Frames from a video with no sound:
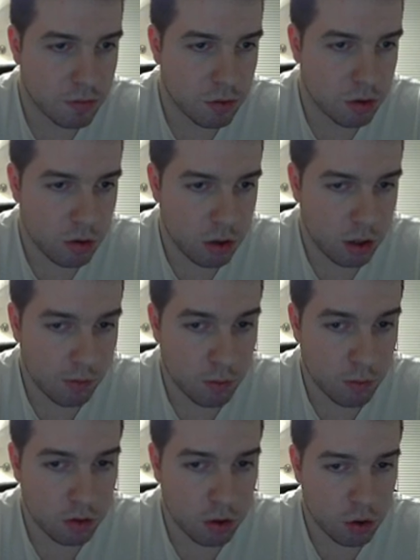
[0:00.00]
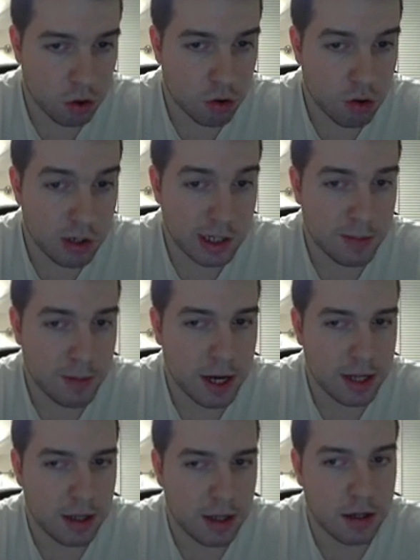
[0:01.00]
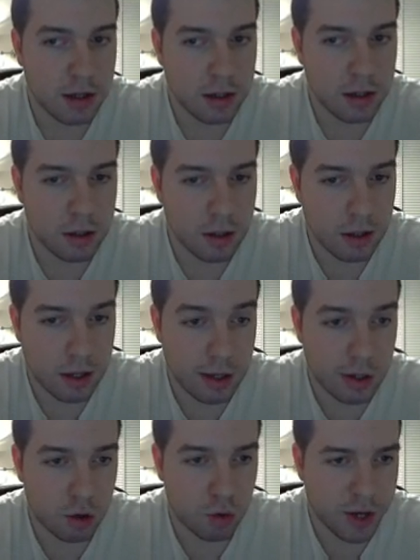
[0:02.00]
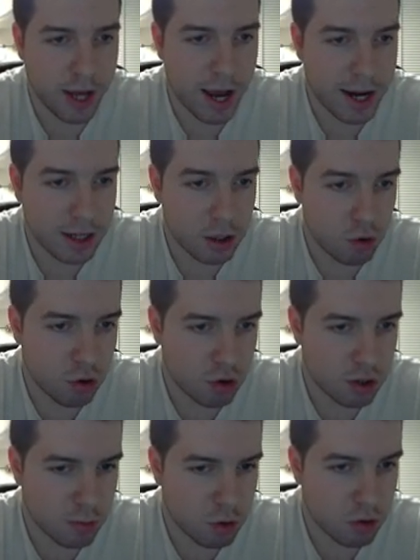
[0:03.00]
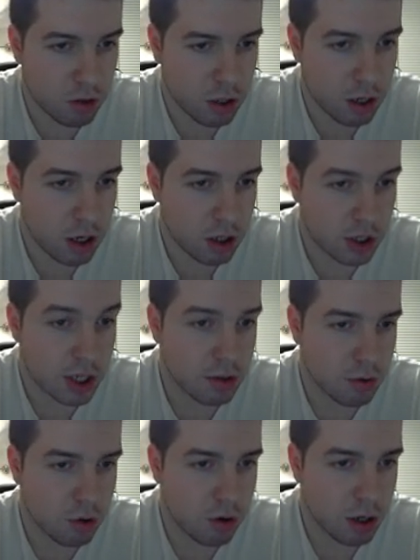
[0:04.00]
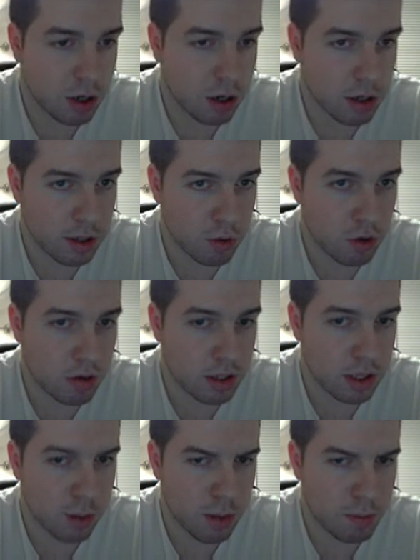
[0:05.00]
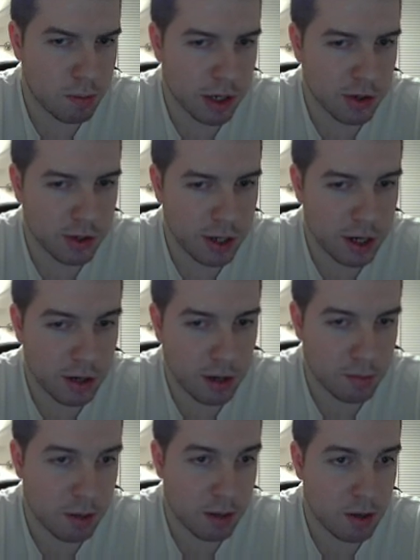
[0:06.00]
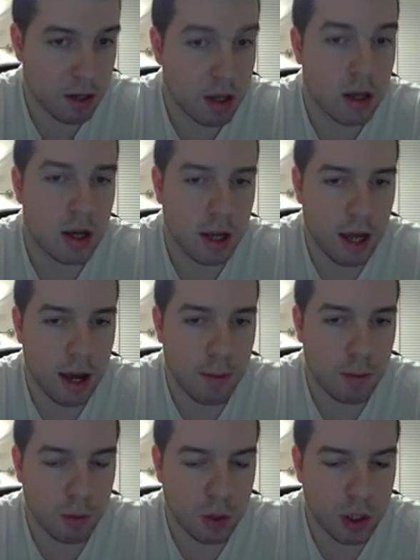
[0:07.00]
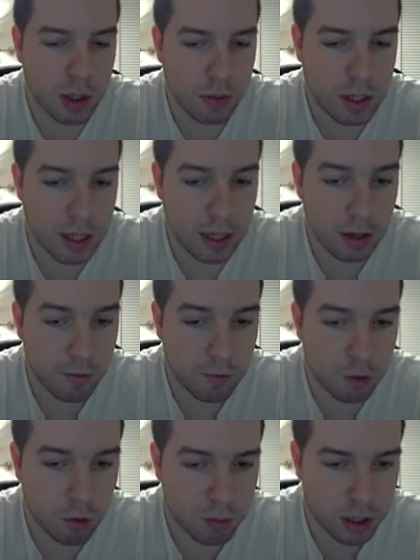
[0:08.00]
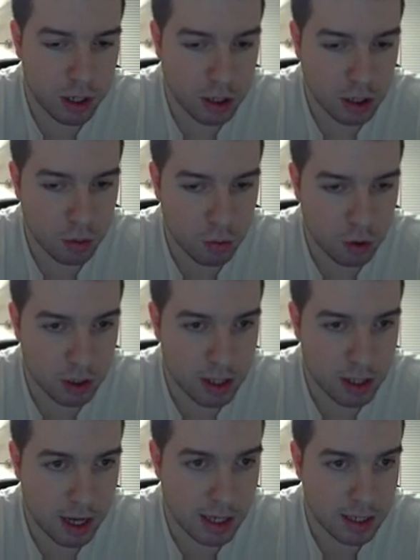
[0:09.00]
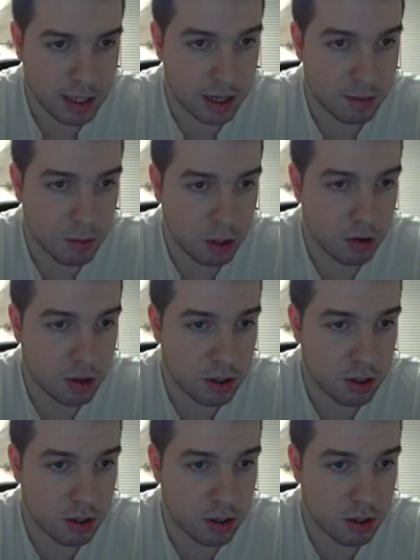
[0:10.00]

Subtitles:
if you're expecting the Ts to react to your smoke, just throw a smoke, send 1 player there, and maybe gamble with sending 4 players towards the A side, because